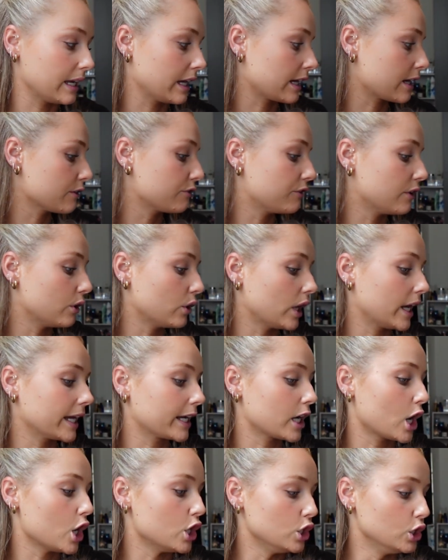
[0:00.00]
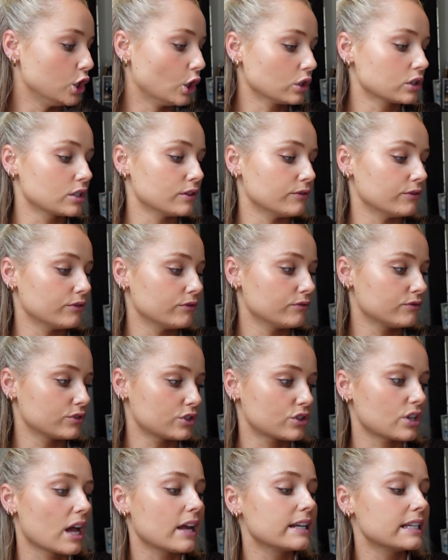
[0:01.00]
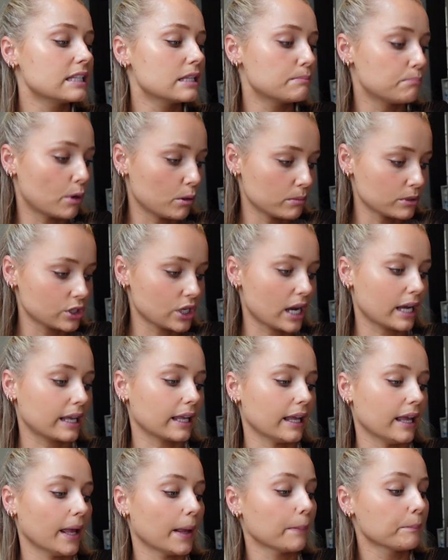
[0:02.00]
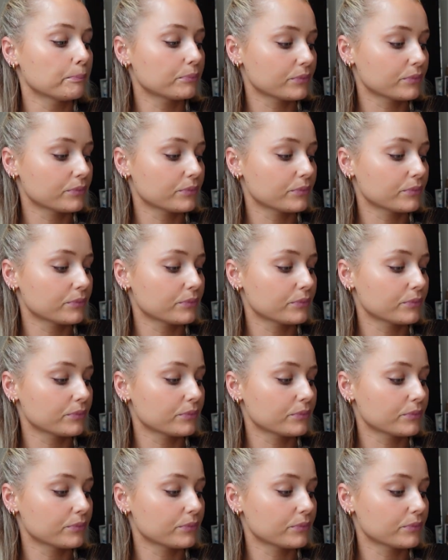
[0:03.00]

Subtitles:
Like, I feel like a lot of, certainly the bomber jacket,